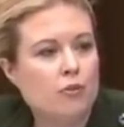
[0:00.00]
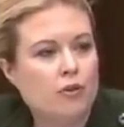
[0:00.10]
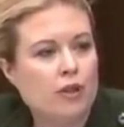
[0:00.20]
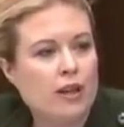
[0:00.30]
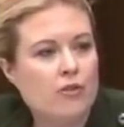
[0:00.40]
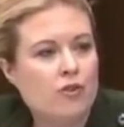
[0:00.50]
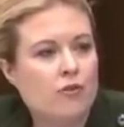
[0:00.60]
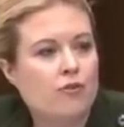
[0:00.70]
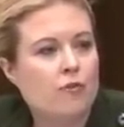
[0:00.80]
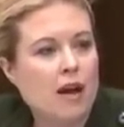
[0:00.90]

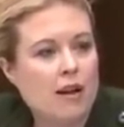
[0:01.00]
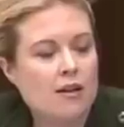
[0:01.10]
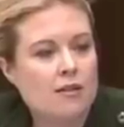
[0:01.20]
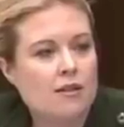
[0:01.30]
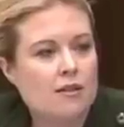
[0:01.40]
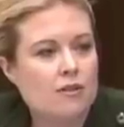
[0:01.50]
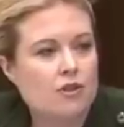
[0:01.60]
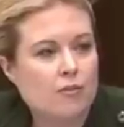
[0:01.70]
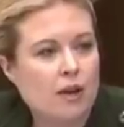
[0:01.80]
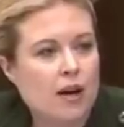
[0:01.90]
mutilation from Canada's
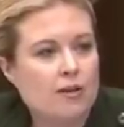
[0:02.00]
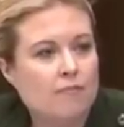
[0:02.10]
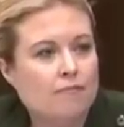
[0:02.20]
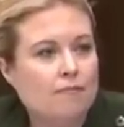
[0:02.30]
Citizenship Guide?